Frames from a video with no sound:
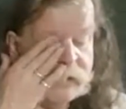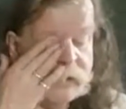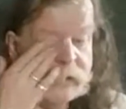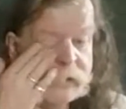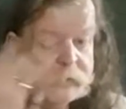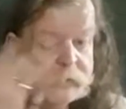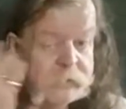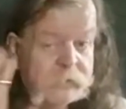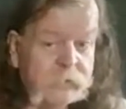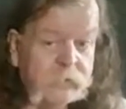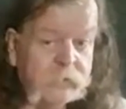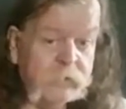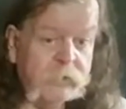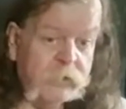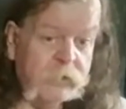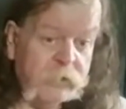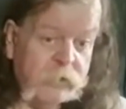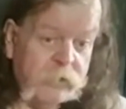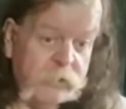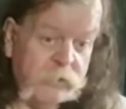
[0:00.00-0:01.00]
And
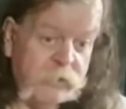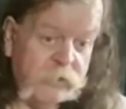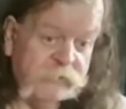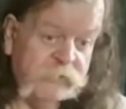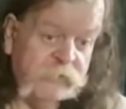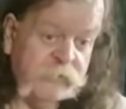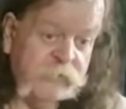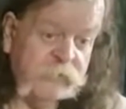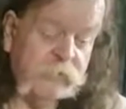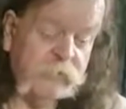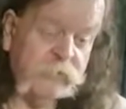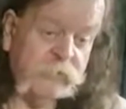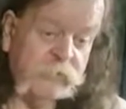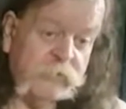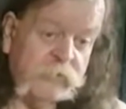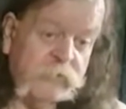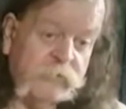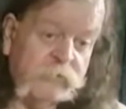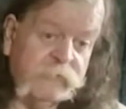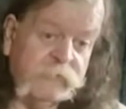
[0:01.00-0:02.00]
if you look
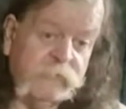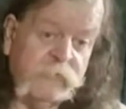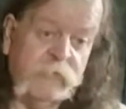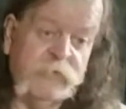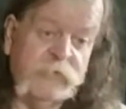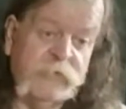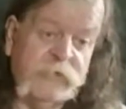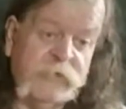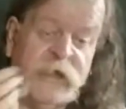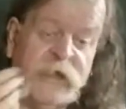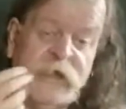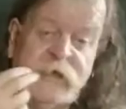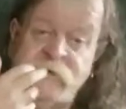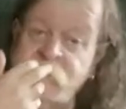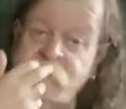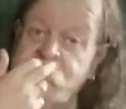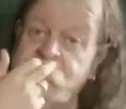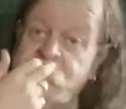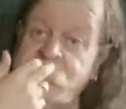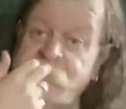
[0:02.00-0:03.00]
from the gate
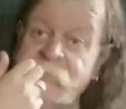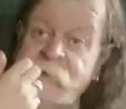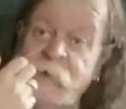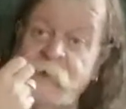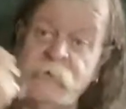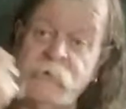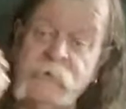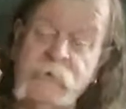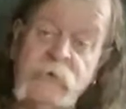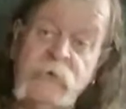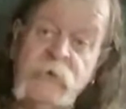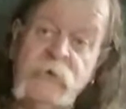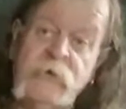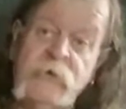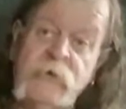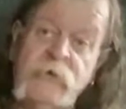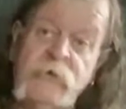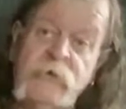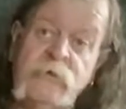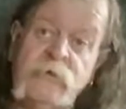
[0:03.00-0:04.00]
of the jail,
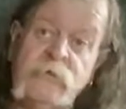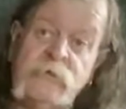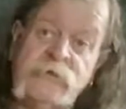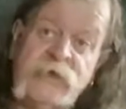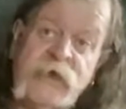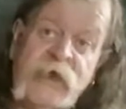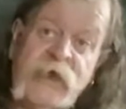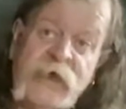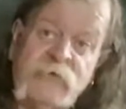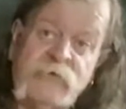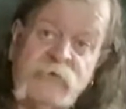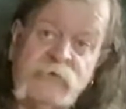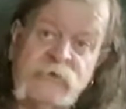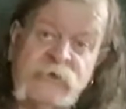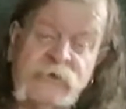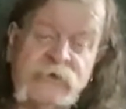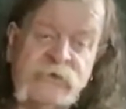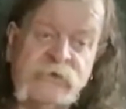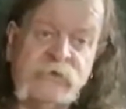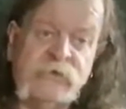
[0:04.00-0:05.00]
you'll see
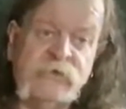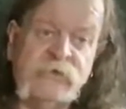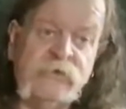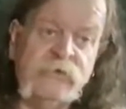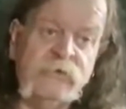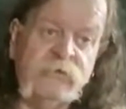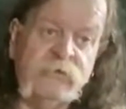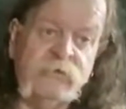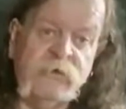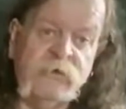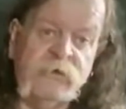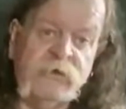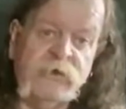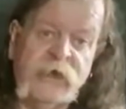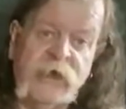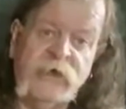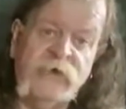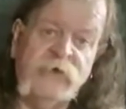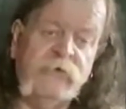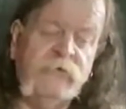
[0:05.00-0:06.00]
houses at the
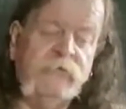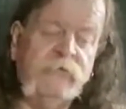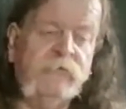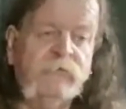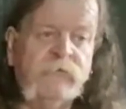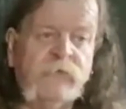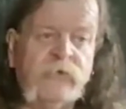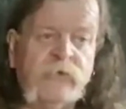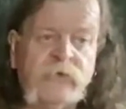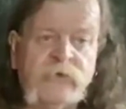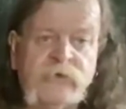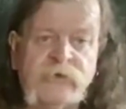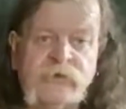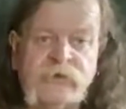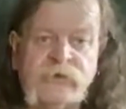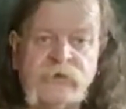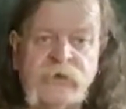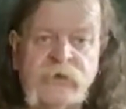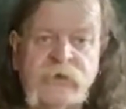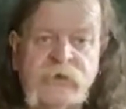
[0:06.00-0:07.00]
end of Vernon
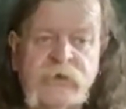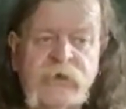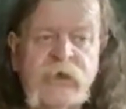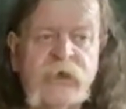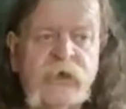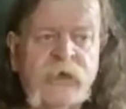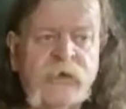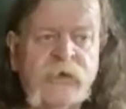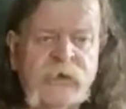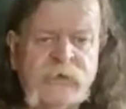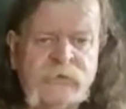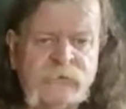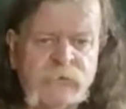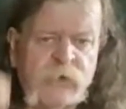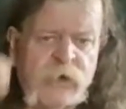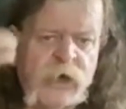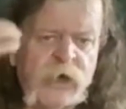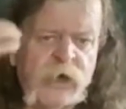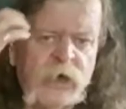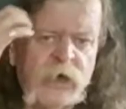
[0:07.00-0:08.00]
Street, and these were
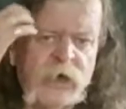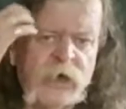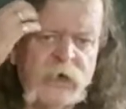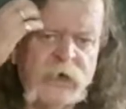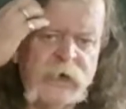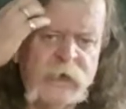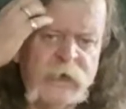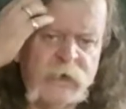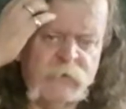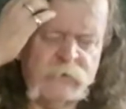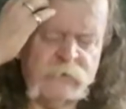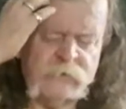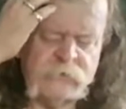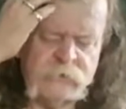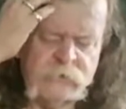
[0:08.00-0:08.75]
hired out